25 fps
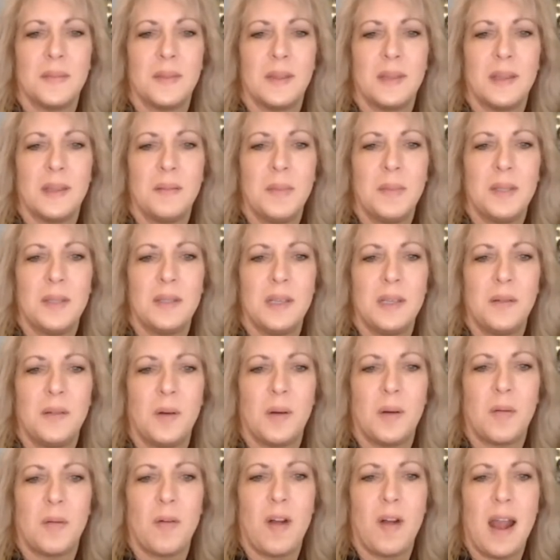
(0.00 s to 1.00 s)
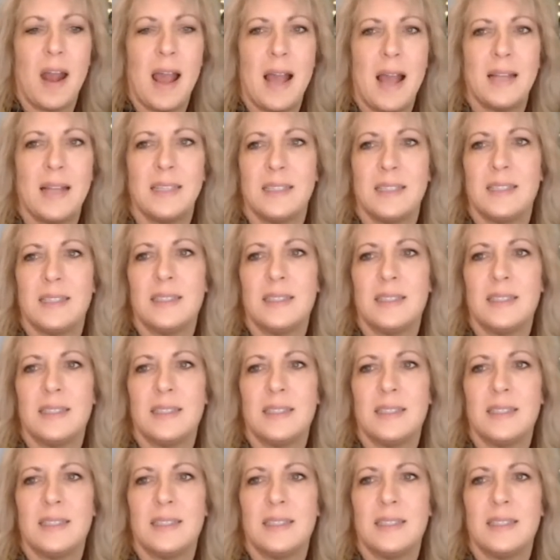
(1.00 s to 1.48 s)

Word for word: Let me see where we're at.